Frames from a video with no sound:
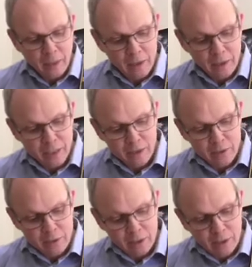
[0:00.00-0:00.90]
Okay,
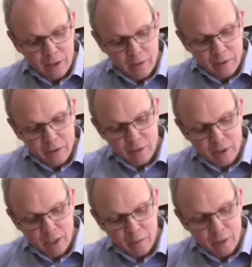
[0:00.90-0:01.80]
so going over those
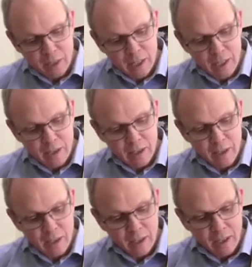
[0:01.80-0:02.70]
again, we had
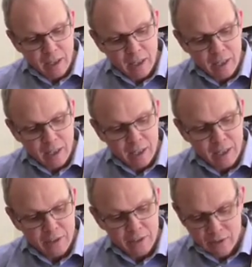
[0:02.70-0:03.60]

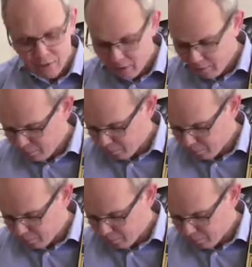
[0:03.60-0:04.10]
A7,